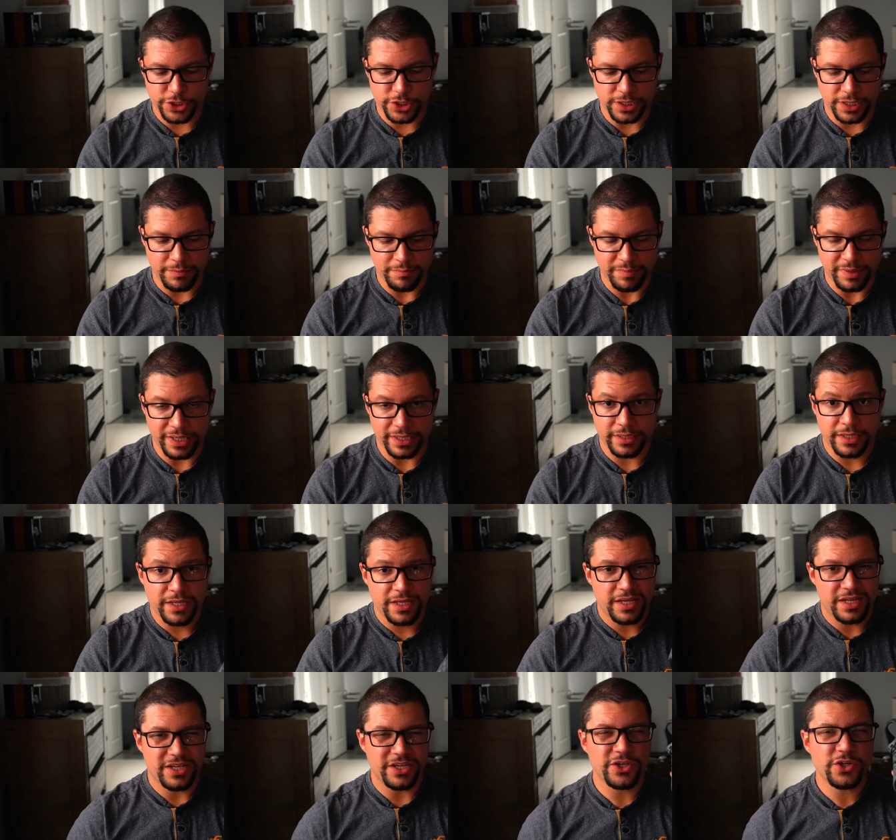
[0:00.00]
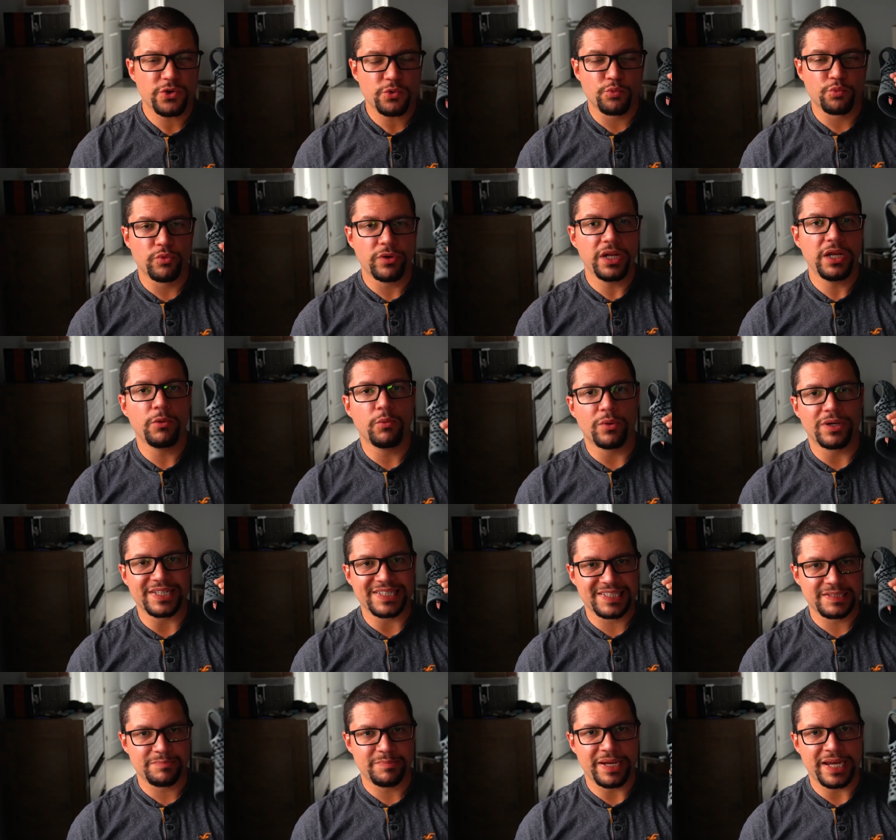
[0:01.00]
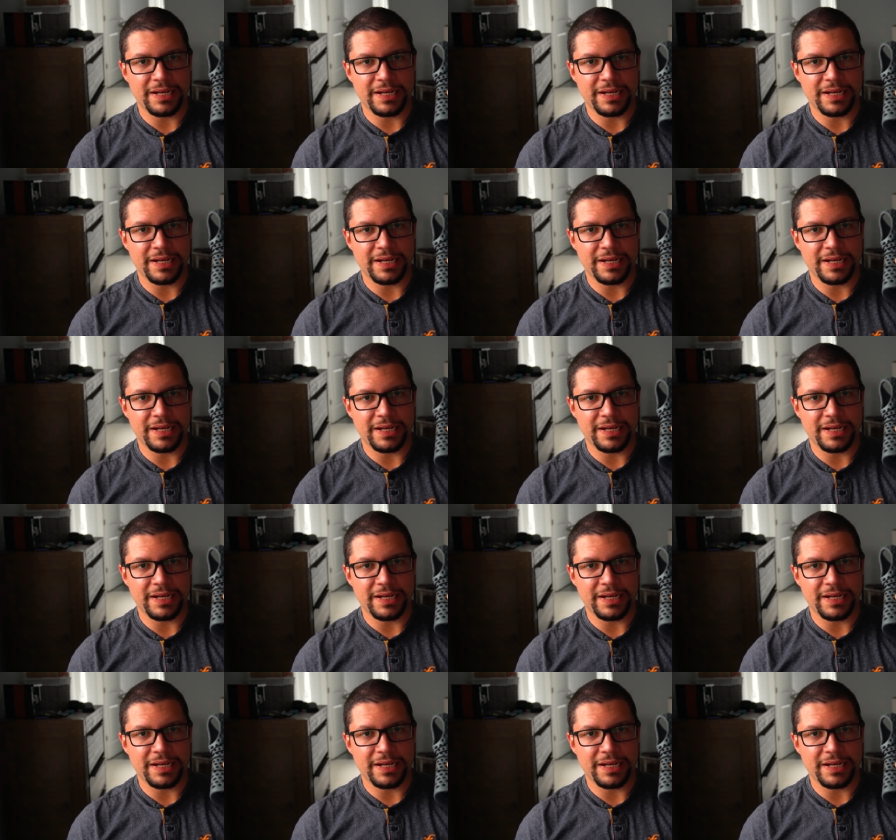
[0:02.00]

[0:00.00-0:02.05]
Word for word: But you don't really want to spend